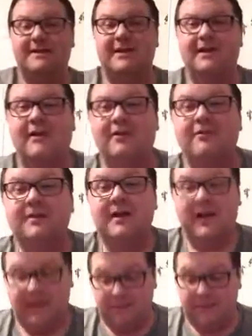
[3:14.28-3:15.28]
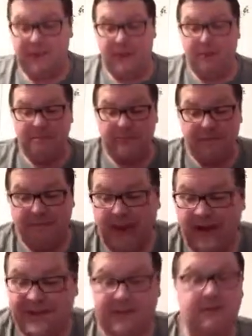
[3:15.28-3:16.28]
you know. And then when they open the
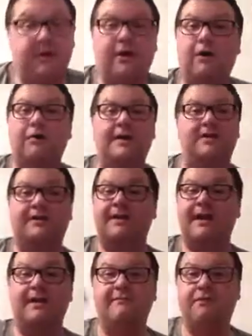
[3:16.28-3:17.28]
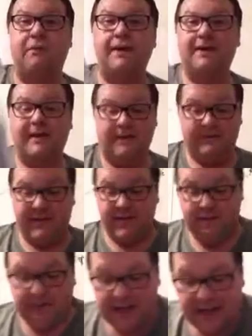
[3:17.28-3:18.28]
box, oh, here's the invoice.
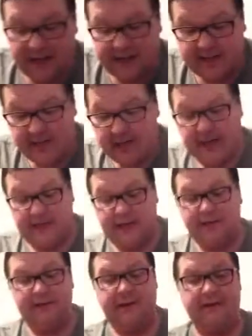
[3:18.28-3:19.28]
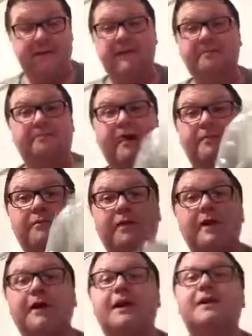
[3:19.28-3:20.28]
That's what I got. And here's some of the bubble
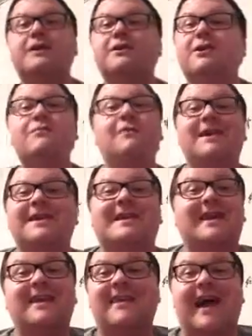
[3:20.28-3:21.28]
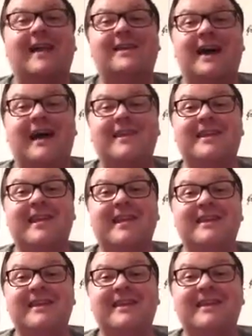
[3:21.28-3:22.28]
wrap. You don't want to see that
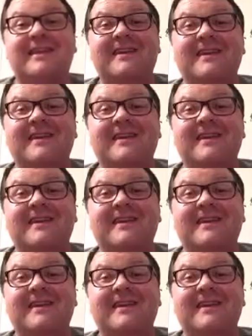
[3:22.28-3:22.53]
nonsense.